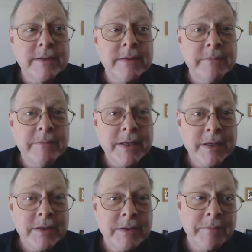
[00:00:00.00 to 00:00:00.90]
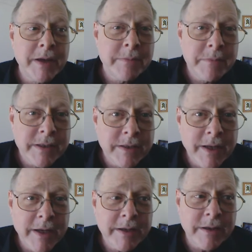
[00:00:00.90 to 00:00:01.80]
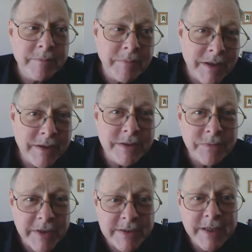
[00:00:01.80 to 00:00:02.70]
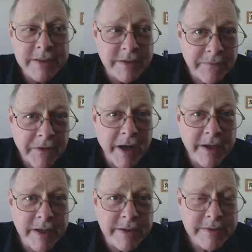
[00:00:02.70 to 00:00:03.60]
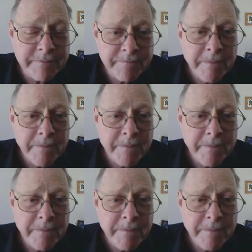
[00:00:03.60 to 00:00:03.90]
submitting them by midnight on Mondays, Wednesdays, and Fridays.